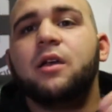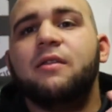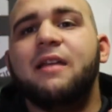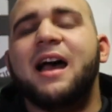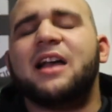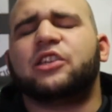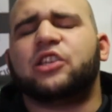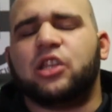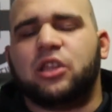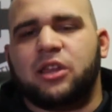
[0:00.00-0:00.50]

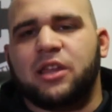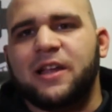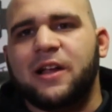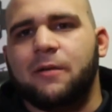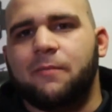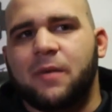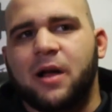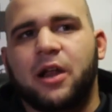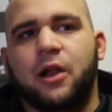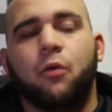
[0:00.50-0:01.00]
That's the thing
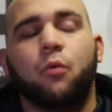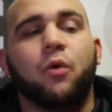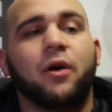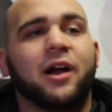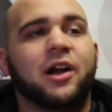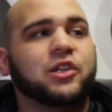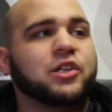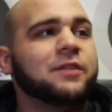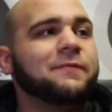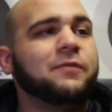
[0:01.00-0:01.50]
about it.
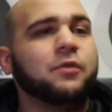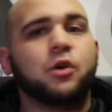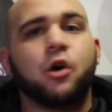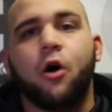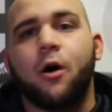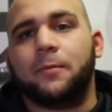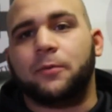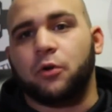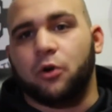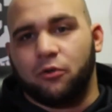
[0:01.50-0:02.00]
Whereas if you
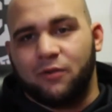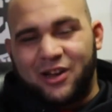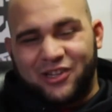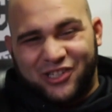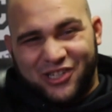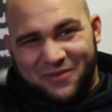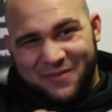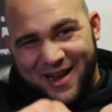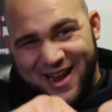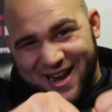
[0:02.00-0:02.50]
go up to a
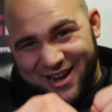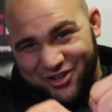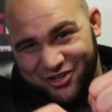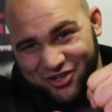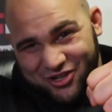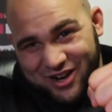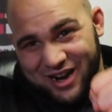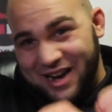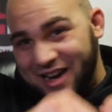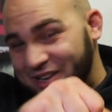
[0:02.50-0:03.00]
wrestling mat and
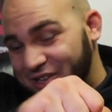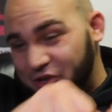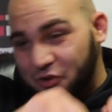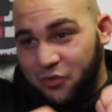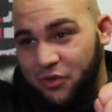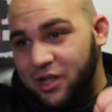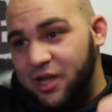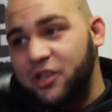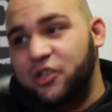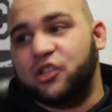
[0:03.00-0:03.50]
try and
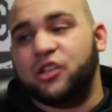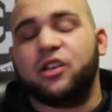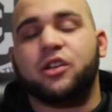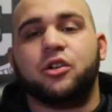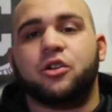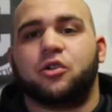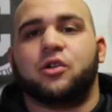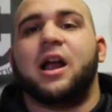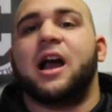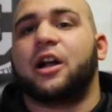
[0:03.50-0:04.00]
do this,
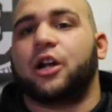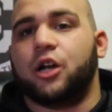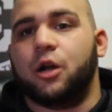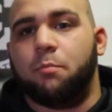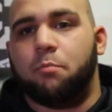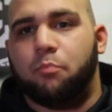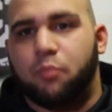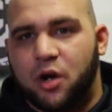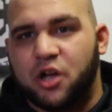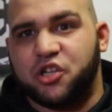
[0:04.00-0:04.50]
you're not
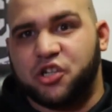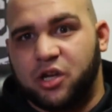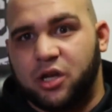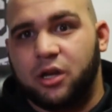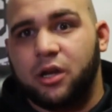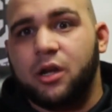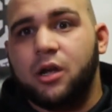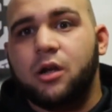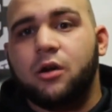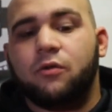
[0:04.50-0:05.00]
going to budget,
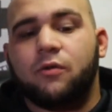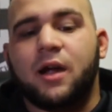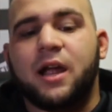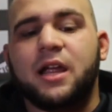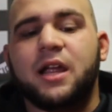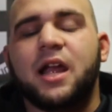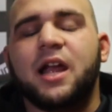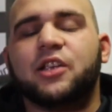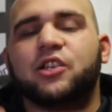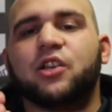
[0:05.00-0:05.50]

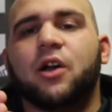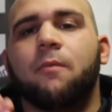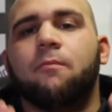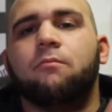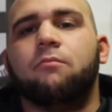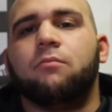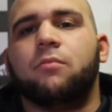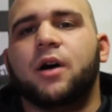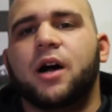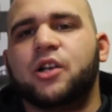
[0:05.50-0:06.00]
right? It's a
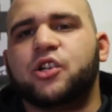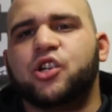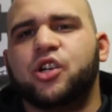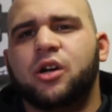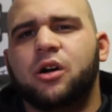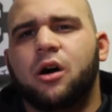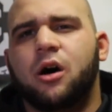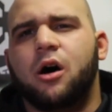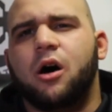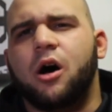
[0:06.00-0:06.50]

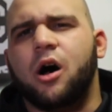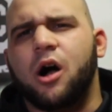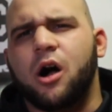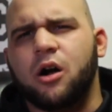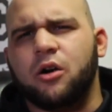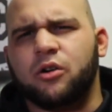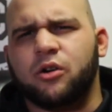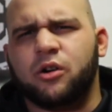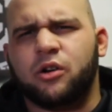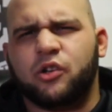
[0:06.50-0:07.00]
much
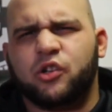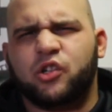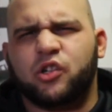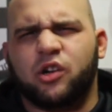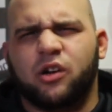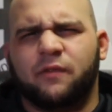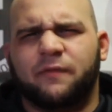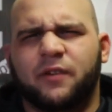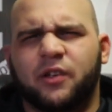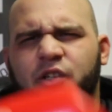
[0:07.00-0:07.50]
harder
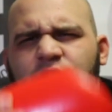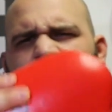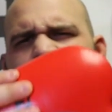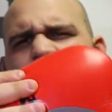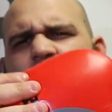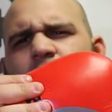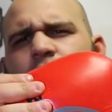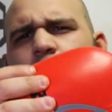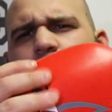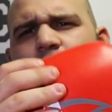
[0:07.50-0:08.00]
surface
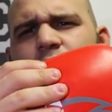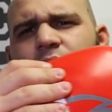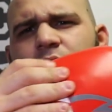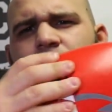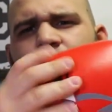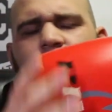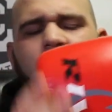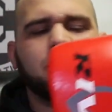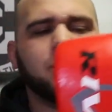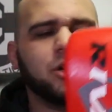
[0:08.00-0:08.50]

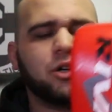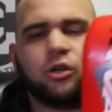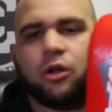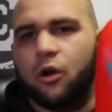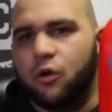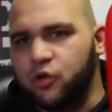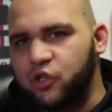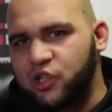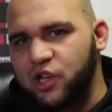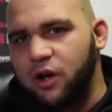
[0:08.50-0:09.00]
with the
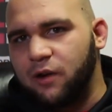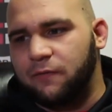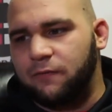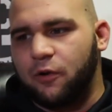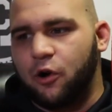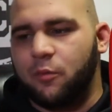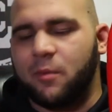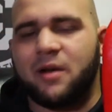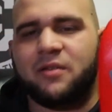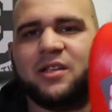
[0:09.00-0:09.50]
closed cell
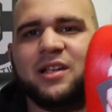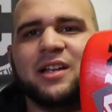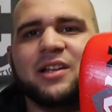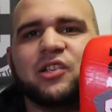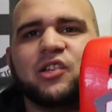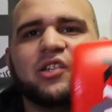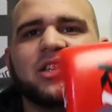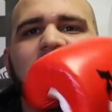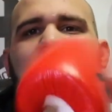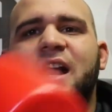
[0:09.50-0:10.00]
foam on the
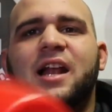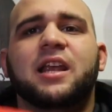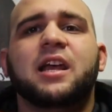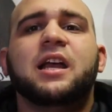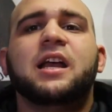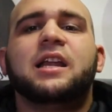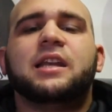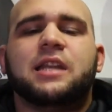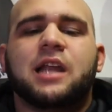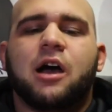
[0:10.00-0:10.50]
inside.
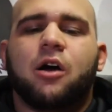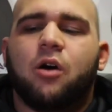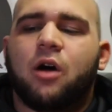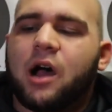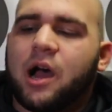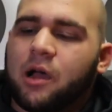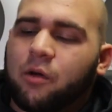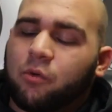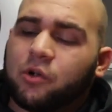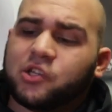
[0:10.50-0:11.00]
Now,
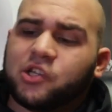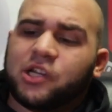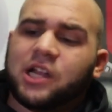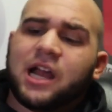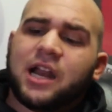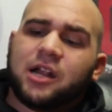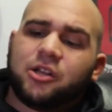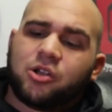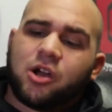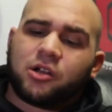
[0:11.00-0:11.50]
I
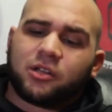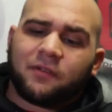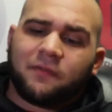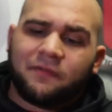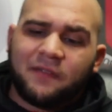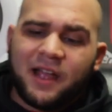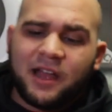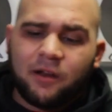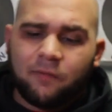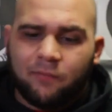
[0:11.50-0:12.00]
talked to
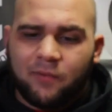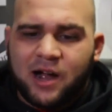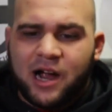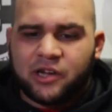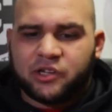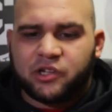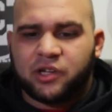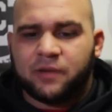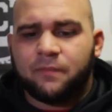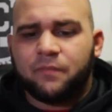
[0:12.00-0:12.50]
Phantom
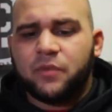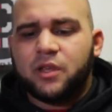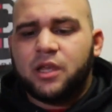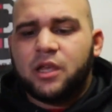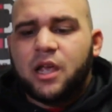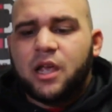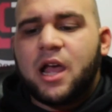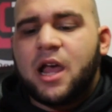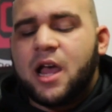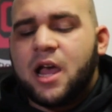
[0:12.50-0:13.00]
Boxing,
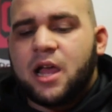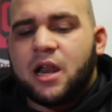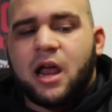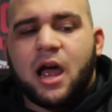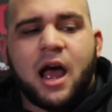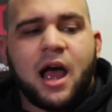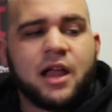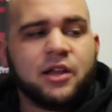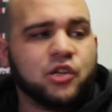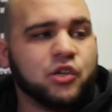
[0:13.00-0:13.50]
and
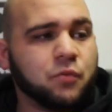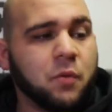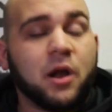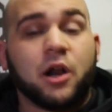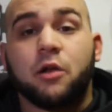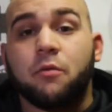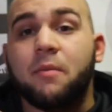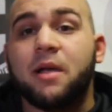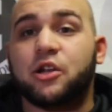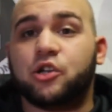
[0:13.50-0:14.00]
I just
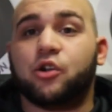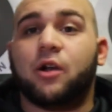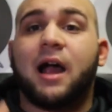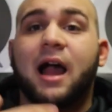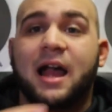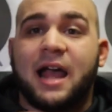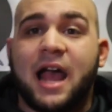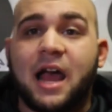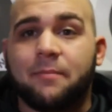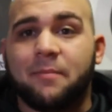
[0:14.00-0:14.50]
wanted to make sure
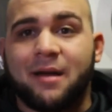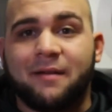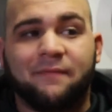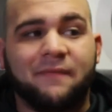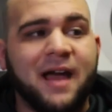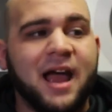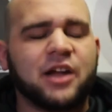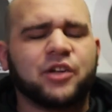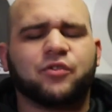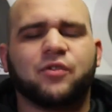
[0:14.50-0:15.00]
I had my
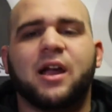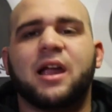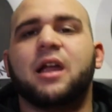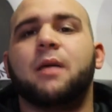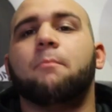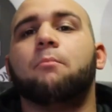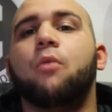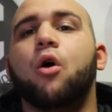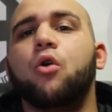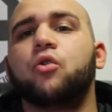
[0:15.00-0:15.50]
facts
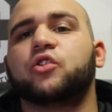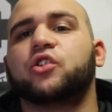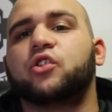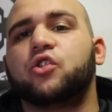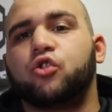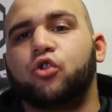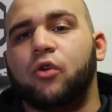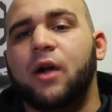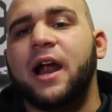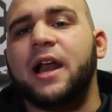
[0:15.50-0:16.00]
right.
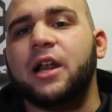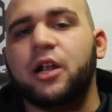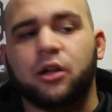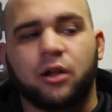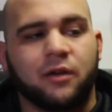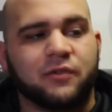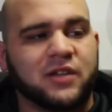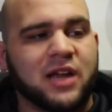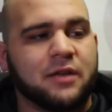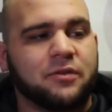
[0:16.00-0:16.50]
Most training
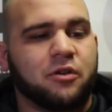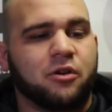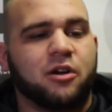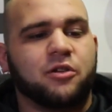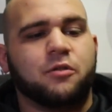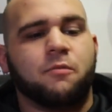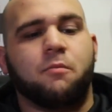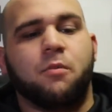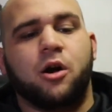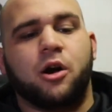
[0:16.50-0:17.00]
gloves out there
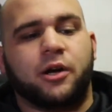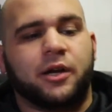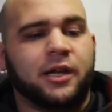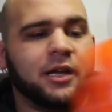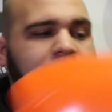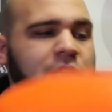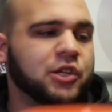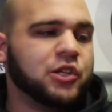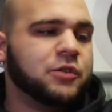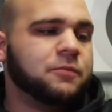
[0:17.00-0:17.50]
on the
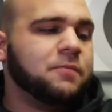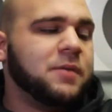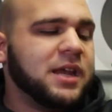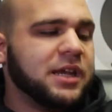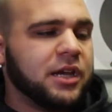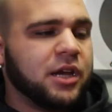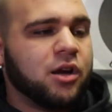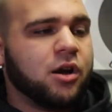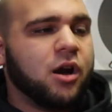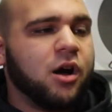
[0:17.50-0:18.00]
market, and
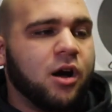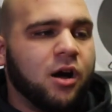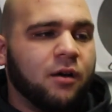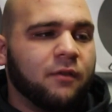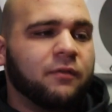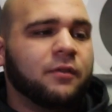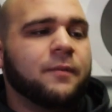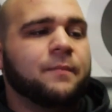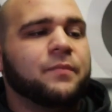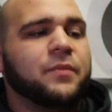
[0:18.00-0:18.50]
speaking
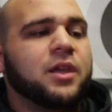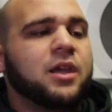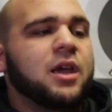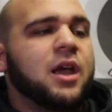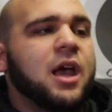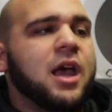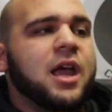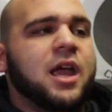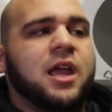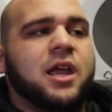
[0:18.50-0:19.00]
of
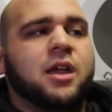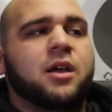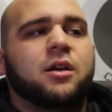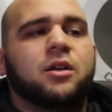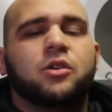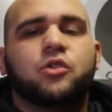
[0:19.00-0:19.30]
a